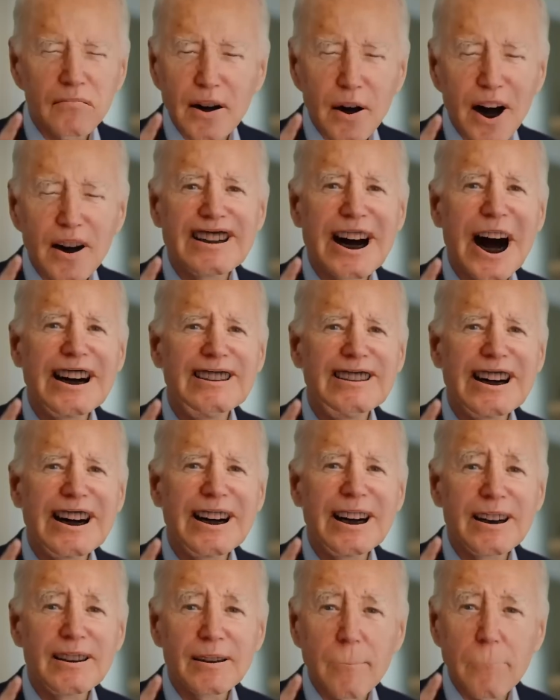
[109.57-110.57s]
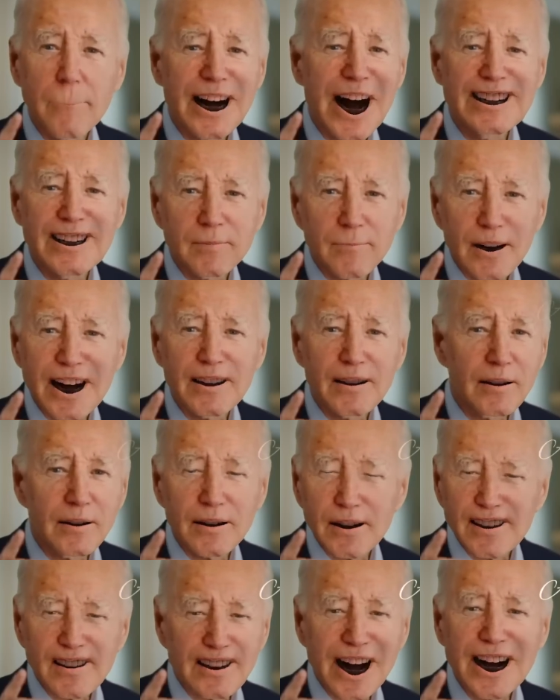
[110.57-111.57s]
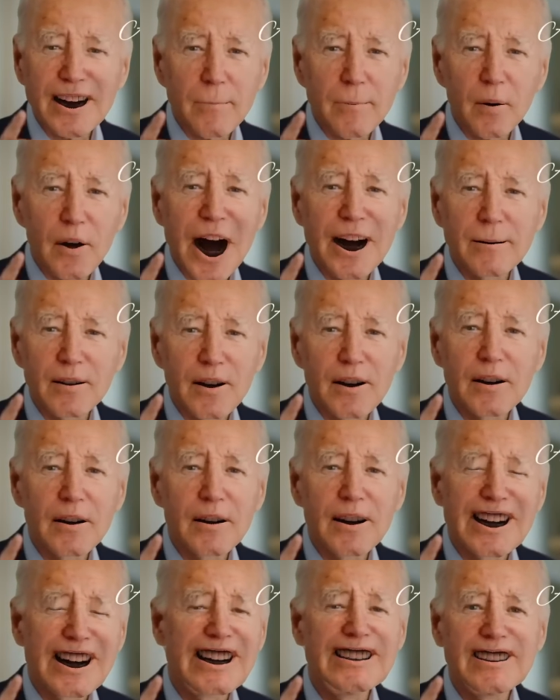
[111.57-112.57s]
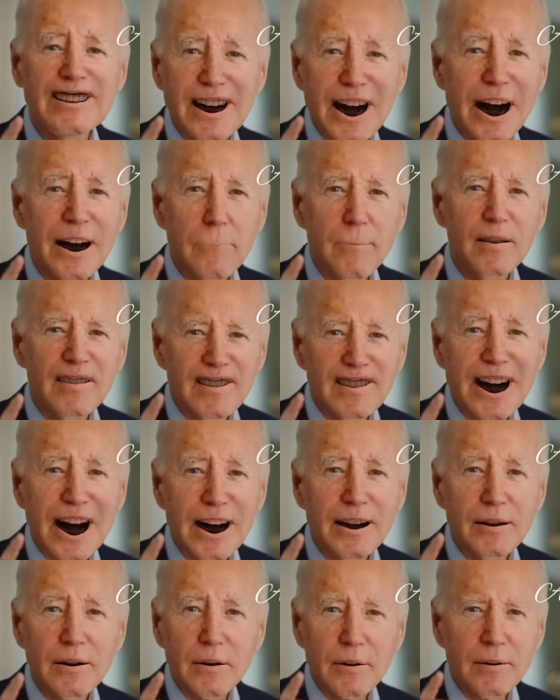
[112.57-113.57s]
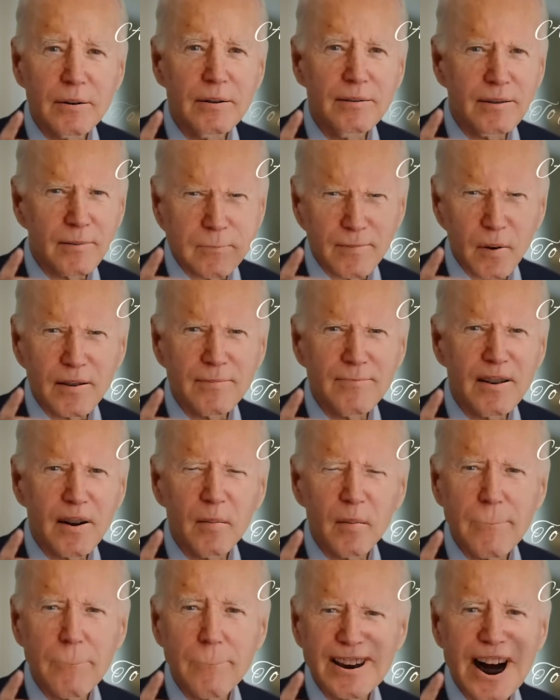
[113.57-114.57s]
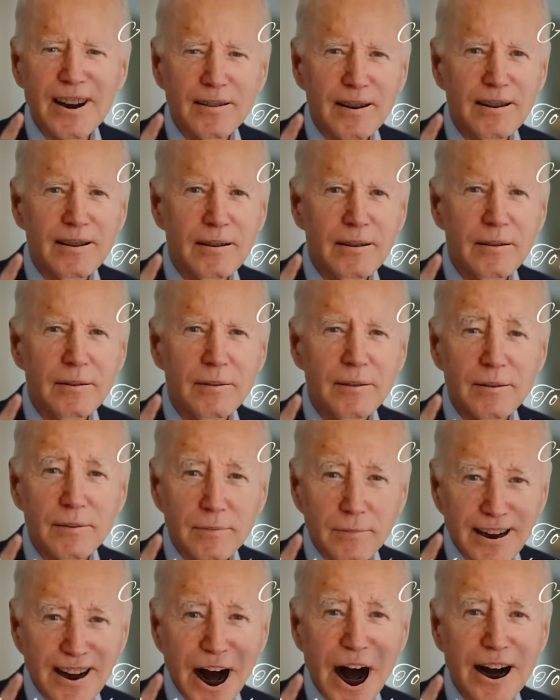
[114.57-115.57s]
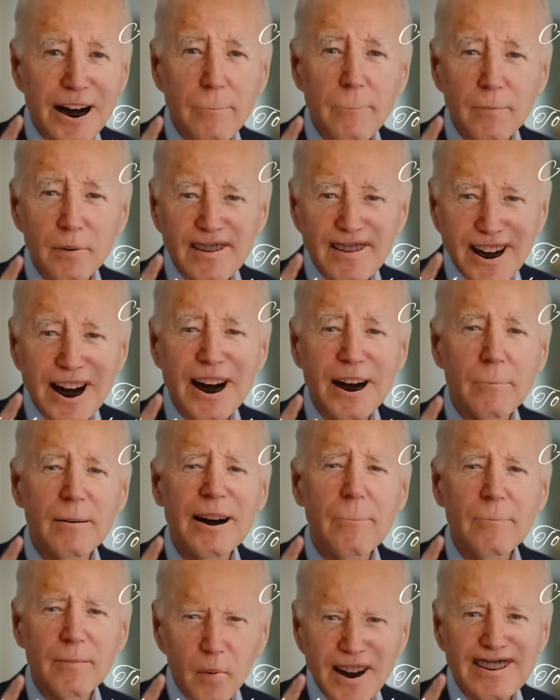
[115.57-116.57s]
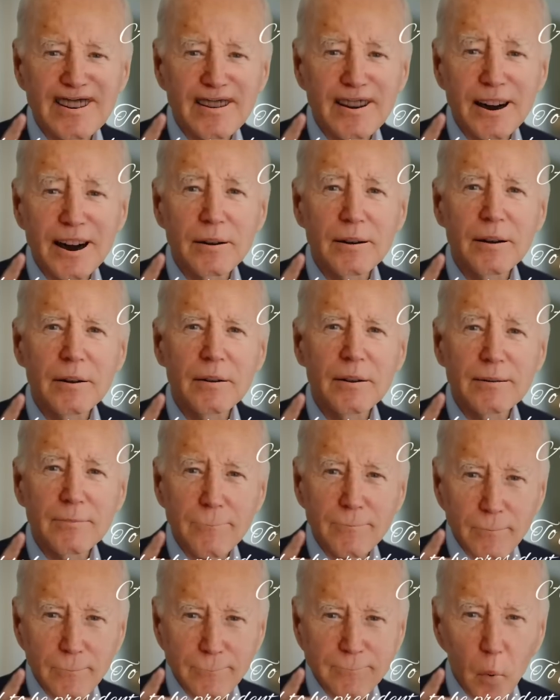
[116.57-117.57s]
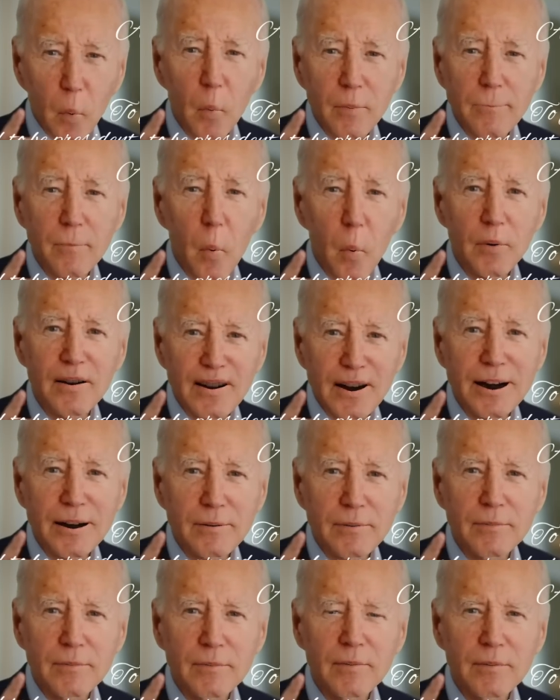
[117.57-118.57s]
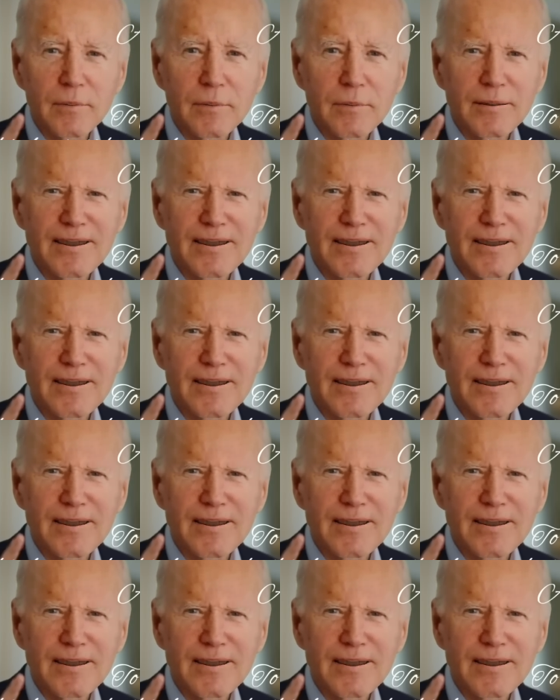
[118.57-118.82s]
All I need is a basement, a teleprompter, and 10% to prove to America that I could pretend to be president for 4 more years.